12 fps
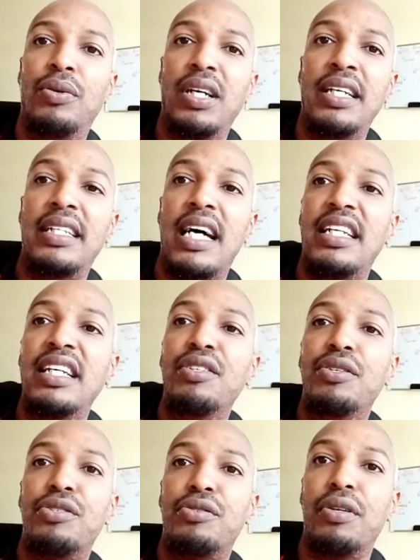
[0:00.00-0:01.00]
in that
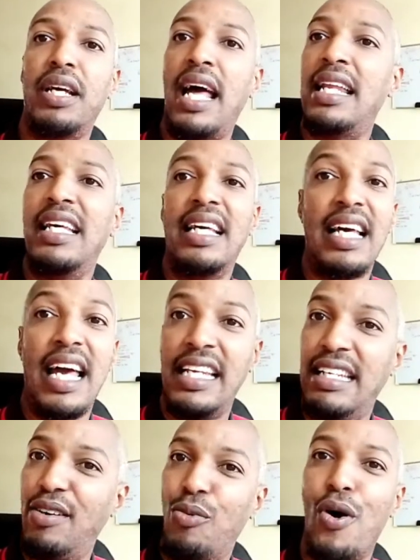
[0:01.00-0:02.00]
industry, and
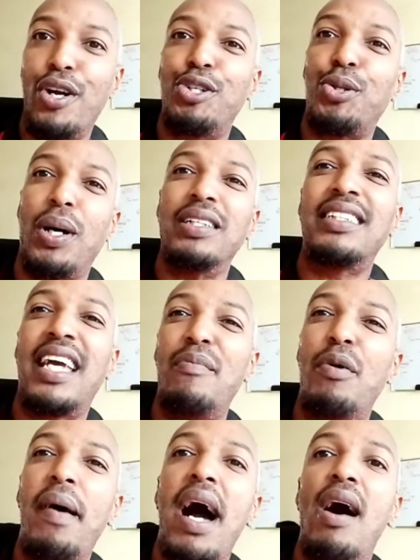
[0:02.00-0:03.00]
the word trust
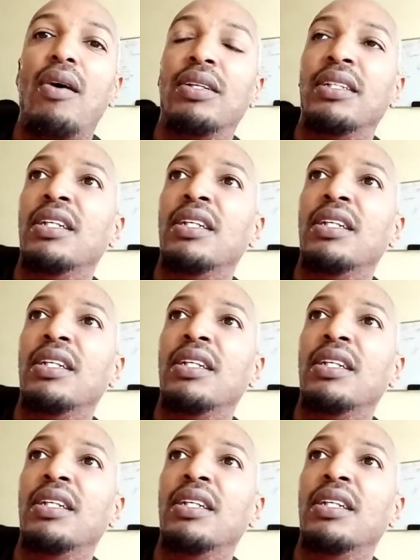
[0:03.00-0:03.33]
came about.